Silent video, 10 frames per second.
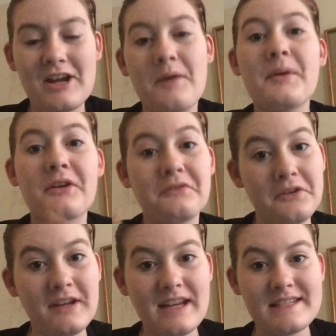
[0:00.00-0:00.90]
coming a
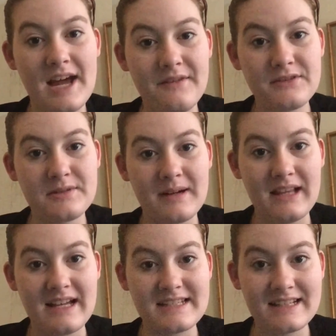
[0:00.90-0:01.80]
few days after my
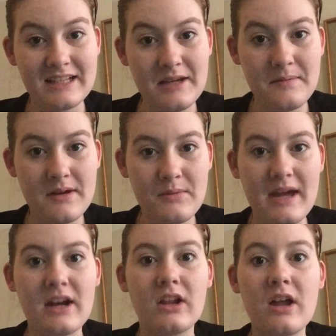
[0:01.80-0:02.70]
last clip. We
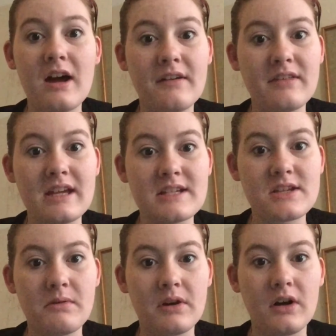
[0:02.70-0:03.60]
had a lot of things
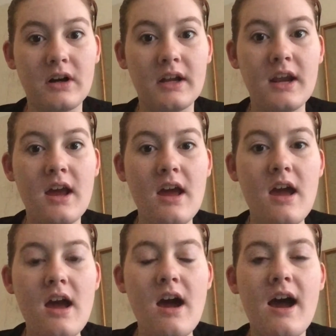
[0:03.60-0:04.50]
going on.
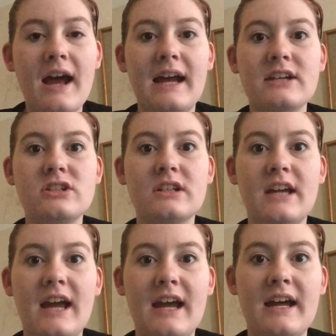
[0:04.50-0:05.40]
I actually
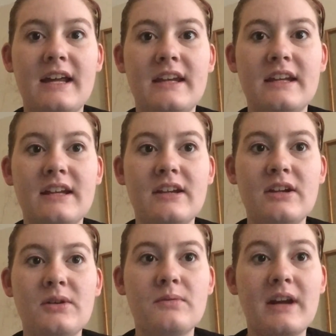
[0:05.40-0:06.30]
had,
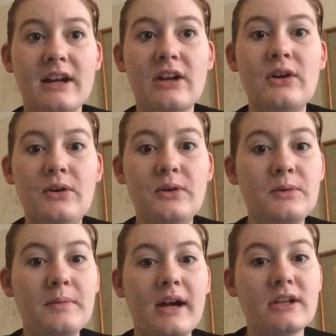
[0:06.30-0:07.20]
when I got
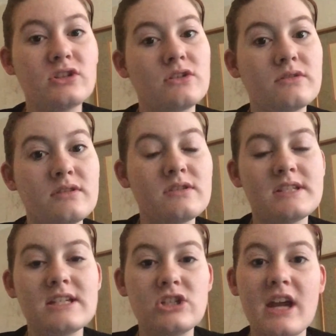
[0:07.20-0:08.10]
home, I showed
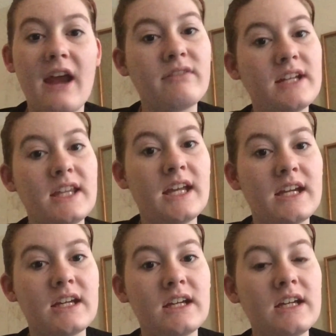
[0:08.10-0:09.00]
CJ
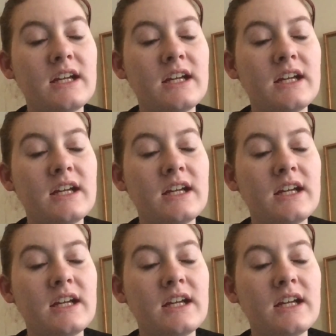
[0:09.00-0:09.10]
everything.